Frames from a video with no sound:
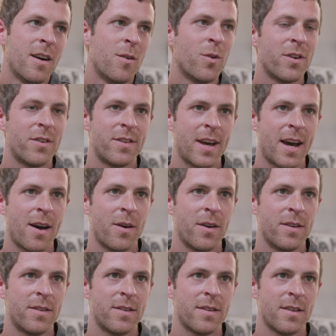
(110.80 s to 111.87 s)

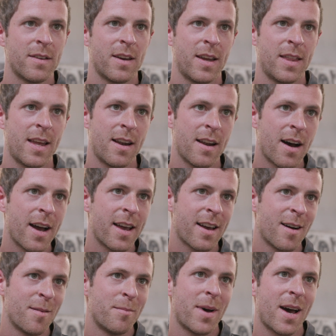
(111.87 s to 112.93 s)
watchtowers, and then I
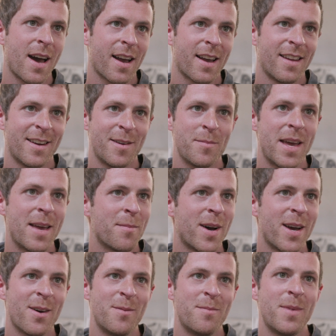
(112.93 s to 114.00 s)
come back and I make
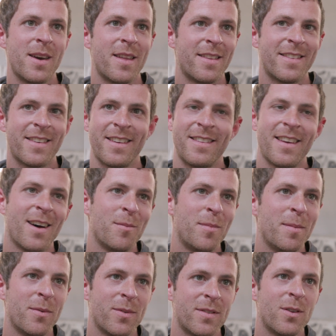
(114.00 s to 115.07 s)
my own myths, I tell
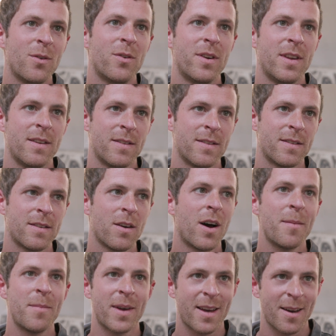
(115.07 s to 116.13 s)
people stories. So
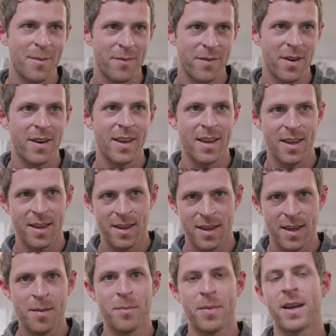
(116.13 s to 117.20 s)
I become very
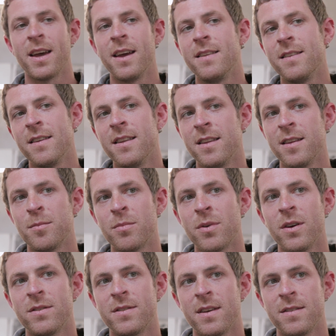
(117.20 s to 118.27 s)
implicated in this
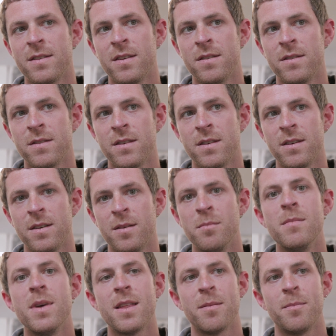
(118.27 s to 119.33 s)
process of
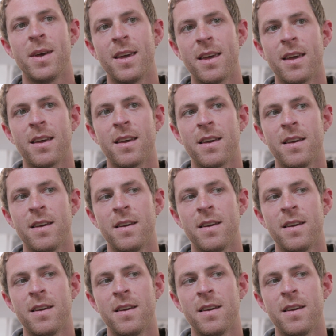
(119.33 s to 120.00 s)
myth making.